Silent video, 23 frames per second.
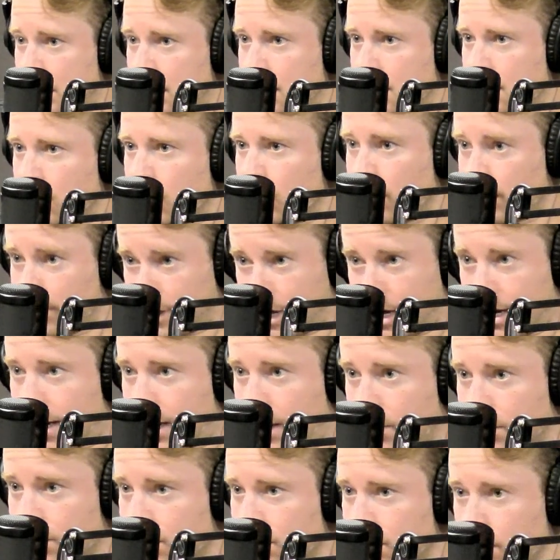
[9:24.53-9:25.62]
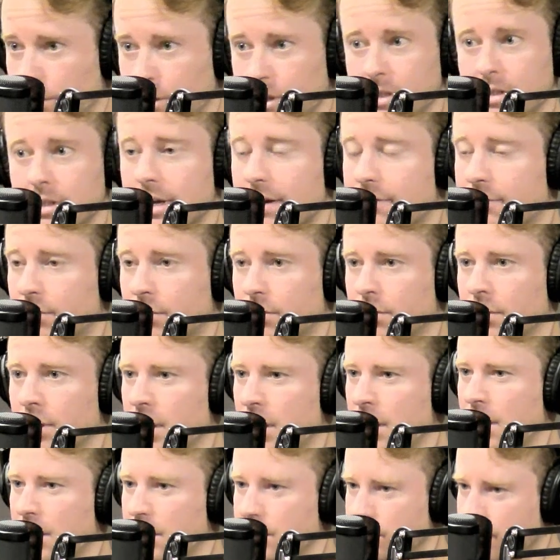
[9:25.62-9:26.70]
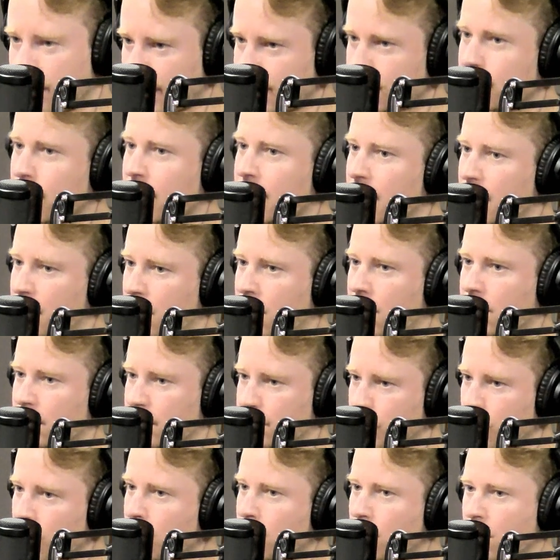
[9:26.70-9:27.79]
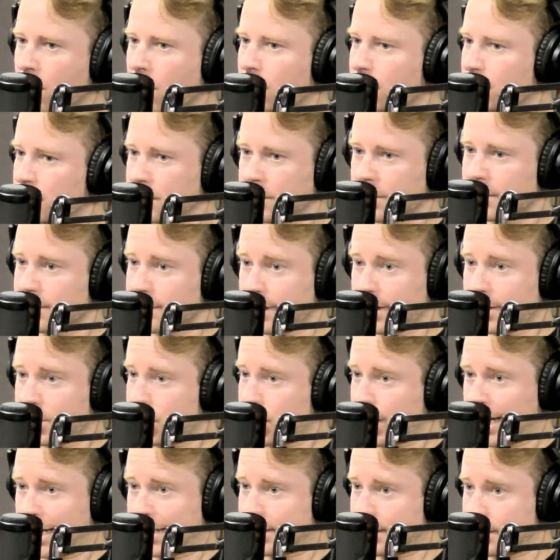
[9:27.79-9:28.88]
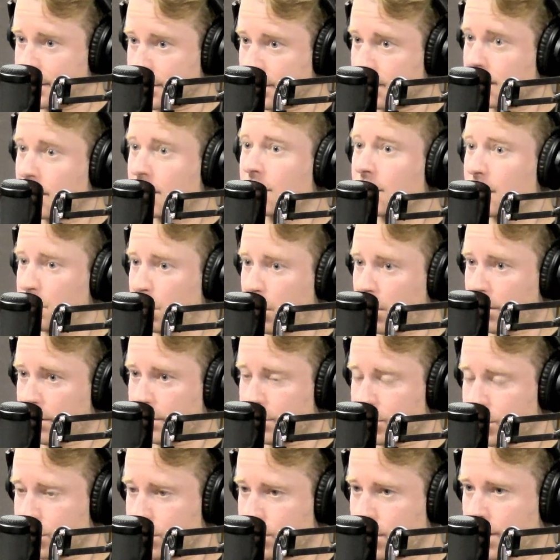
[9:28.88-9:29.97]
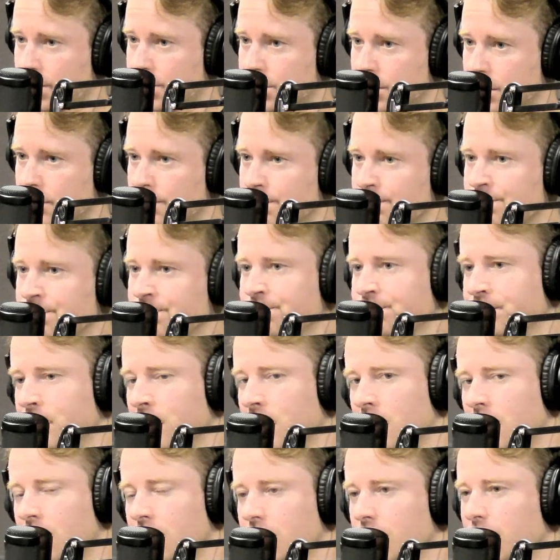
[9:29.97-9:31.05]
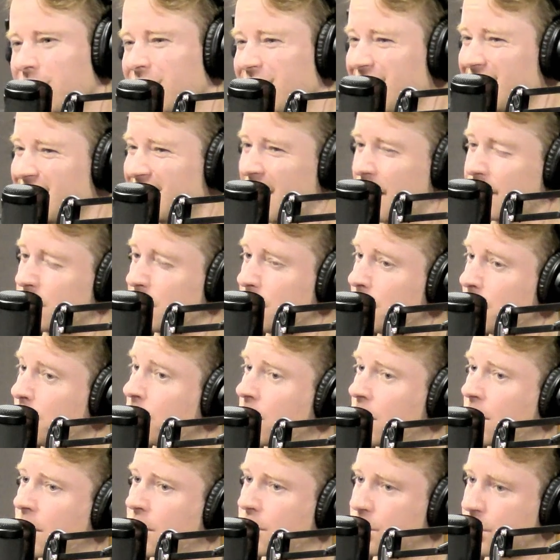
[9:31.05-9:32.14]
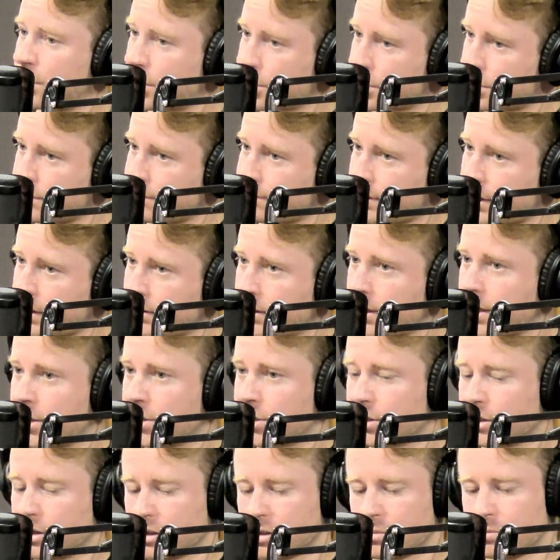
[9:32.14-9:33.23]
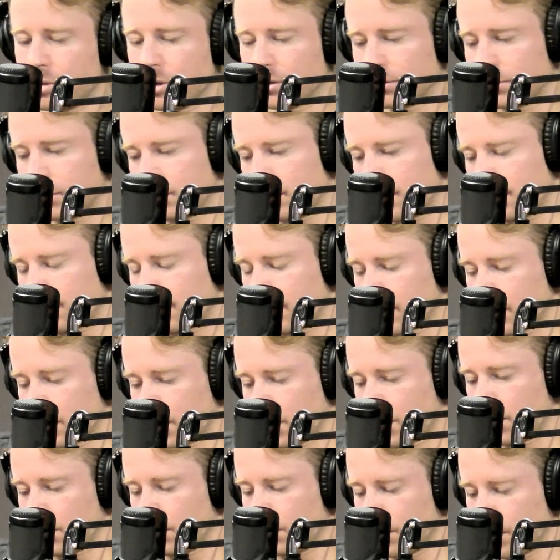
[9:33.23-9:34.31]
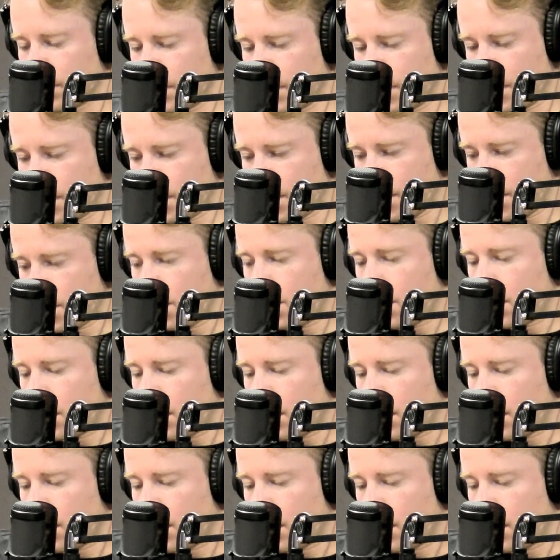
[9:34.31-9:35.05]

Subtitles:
with the house. So that's why they call it a mobile home, is because that chassis is literally part of the structure. So it doesn't have to be put on a traditional foundation. It's built to a different code. A